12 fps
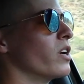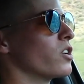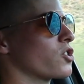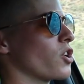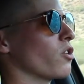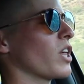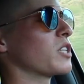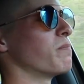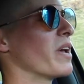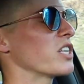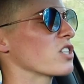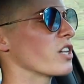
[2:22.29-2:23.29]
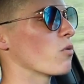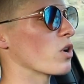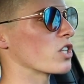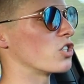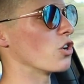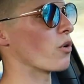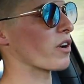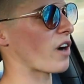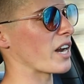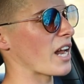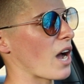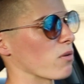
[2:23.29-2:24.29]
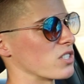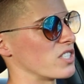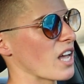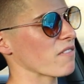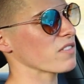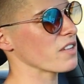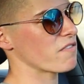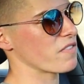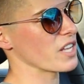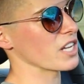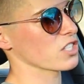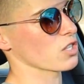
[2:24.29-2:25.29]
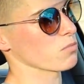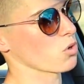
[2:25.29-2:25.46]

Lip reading: So that's basically what it's doing right now. It's definitely feeding some